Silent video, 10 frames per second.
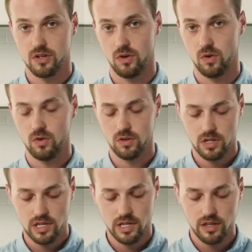the hole
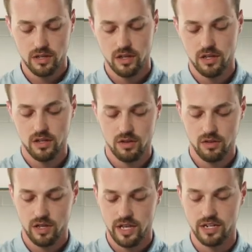
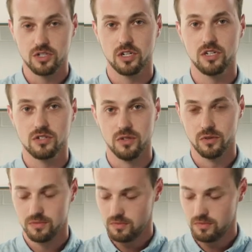and it's good as new.